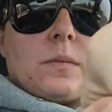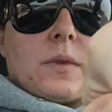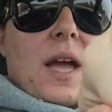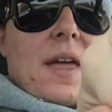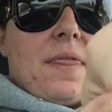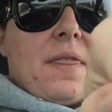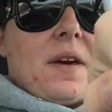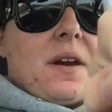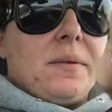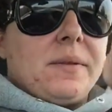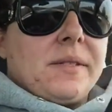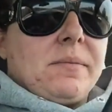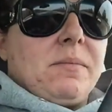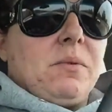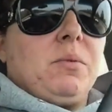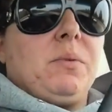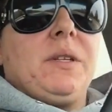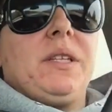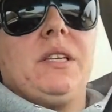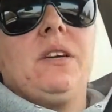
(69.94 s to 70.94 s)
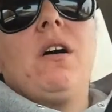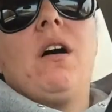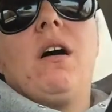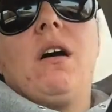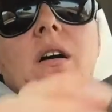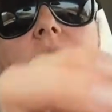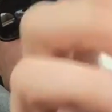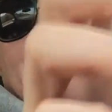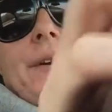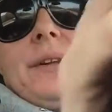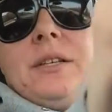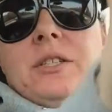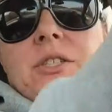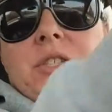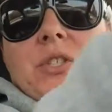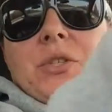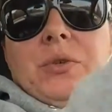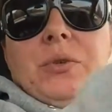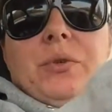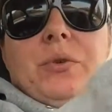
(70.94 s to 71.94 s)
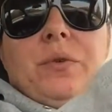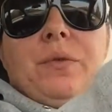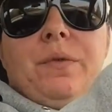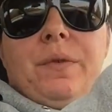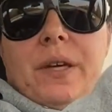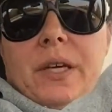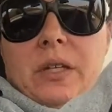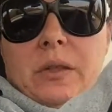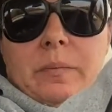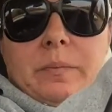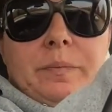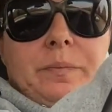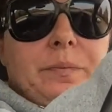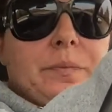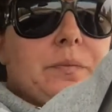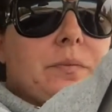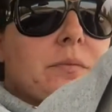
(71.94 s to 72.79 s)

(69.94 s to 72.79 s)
I thought it was gonna be really hard to film